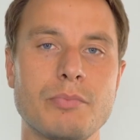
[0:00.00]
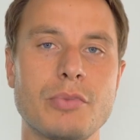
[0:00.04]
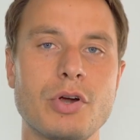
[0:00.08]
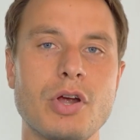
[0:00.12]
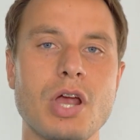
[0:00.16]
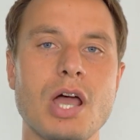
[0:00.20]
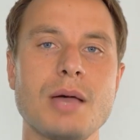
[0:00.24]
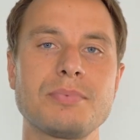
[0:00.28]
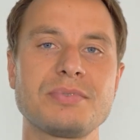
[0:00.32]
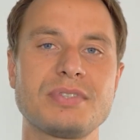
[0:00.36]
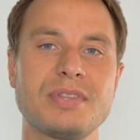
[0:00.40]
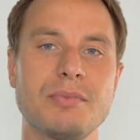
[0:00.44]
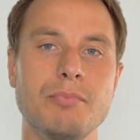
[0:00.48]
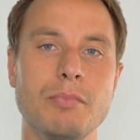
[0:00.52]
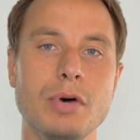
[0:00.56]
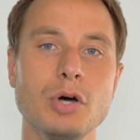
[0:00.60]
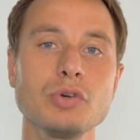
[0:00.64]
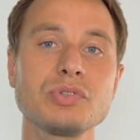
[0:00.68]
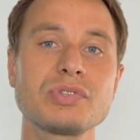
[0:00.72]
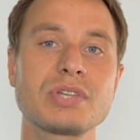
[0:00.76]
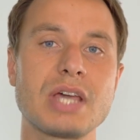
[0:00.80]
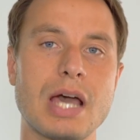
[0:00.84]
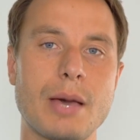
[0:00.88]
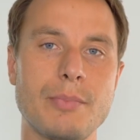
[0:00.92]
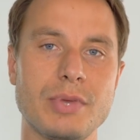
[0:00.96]
Perhaps the
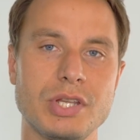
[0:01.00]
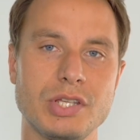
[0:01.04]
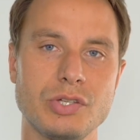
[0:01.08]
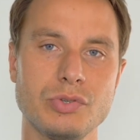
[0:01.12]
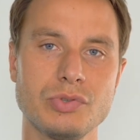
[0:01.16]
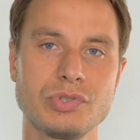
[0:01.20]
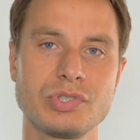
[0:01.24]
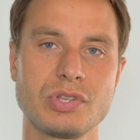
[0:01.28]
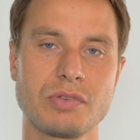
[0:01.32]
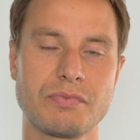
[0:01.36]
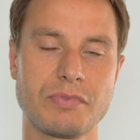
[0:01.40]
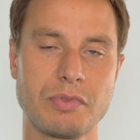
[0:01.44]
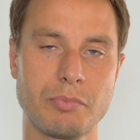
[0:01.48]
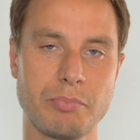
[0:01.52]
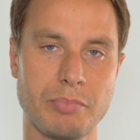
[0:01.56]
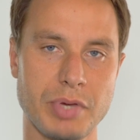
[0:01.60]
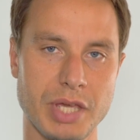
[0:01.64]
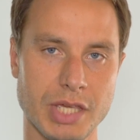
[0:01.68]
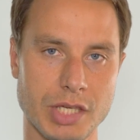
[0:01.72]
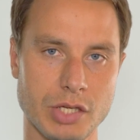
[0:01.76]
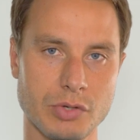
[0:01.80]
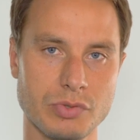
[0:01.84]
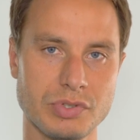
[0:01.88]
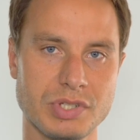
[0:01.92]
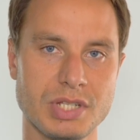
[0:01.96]
most common use of the
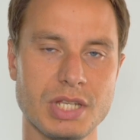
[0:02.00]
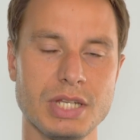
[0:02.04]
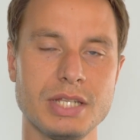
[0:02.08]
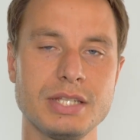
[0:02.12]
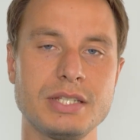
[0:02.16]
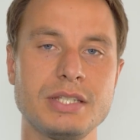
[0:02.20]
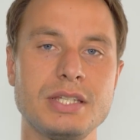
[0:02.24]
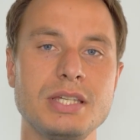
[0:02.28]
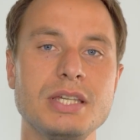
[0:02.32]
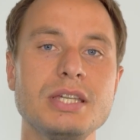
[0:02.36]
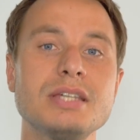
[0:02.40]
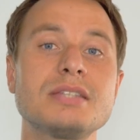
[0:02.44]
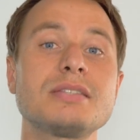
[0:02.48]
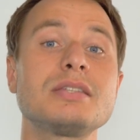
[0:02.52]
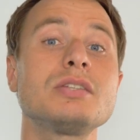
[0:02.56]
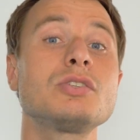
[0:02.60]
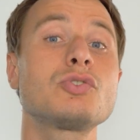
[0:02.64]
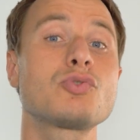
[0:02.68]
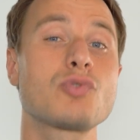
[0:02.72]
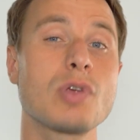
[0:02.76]
ping utility is in